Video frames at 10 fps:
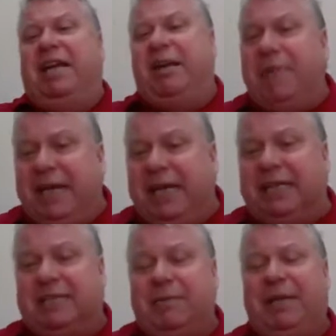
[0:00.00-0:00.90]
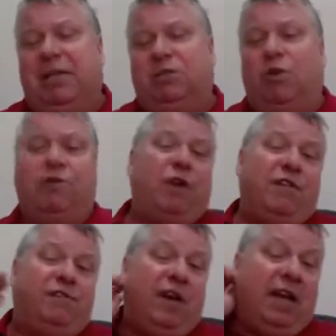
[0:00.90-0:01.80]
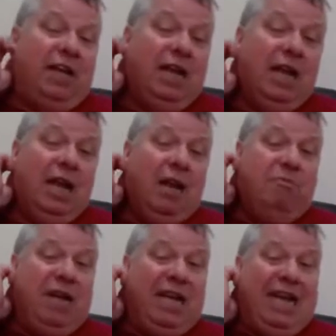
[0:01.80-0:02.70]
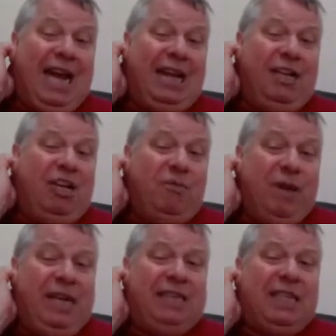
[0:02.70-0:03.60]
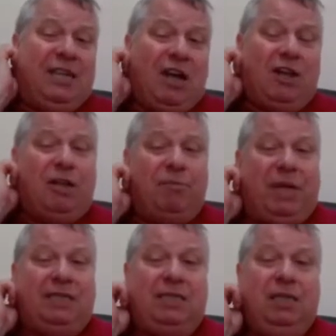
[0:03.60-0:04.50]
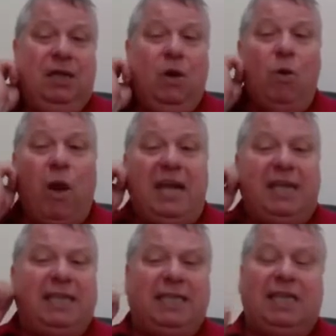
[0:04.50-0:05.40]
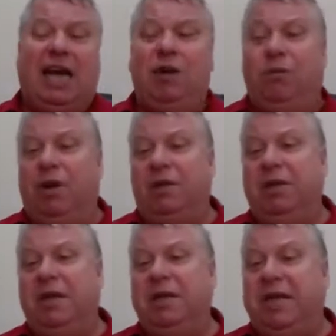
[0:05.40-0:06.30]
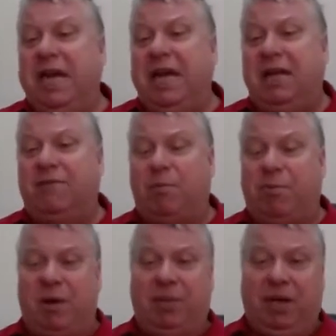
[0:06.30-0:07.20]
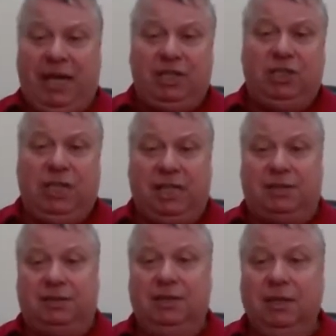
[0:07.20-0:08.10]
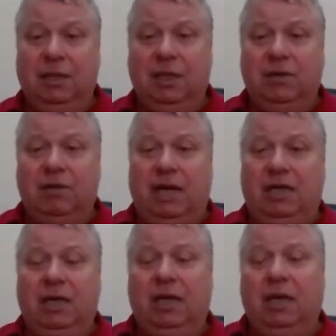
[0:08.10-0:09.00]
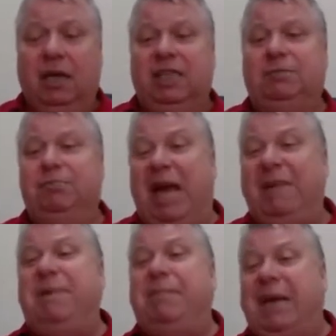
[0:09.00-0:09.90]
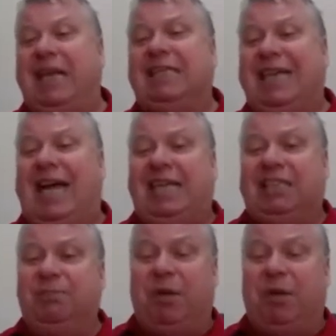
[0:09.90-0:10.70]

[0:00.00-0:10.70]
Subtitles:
committees. I mean, it's all very fine, but again, committees are not the best way to decide what the need of a population is, right? It's maybe better to ask the